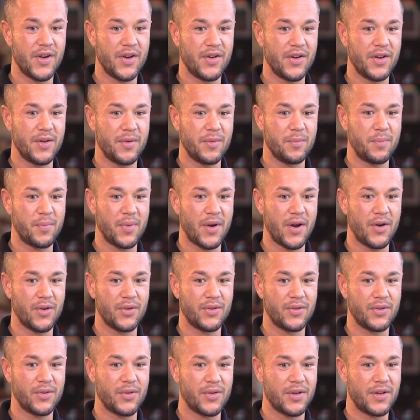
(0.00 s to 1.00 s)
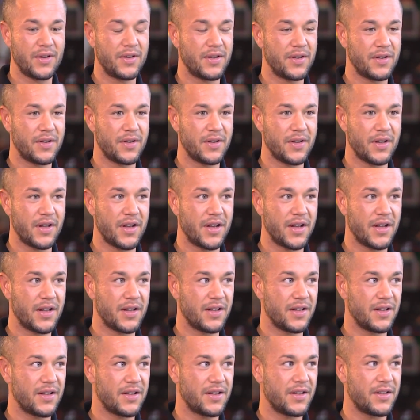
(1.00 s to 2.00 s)
very proud and,
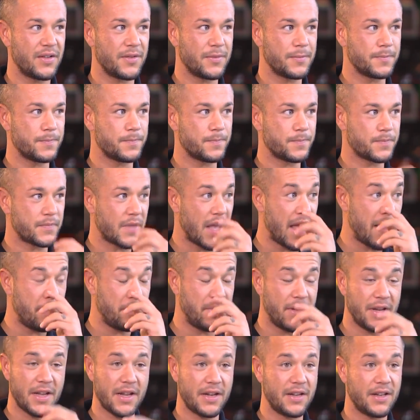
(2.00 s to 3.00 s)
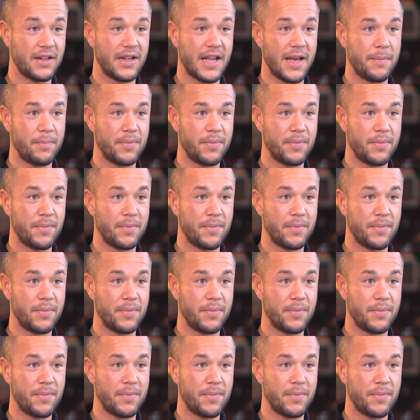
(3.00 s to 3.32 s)
and happy that it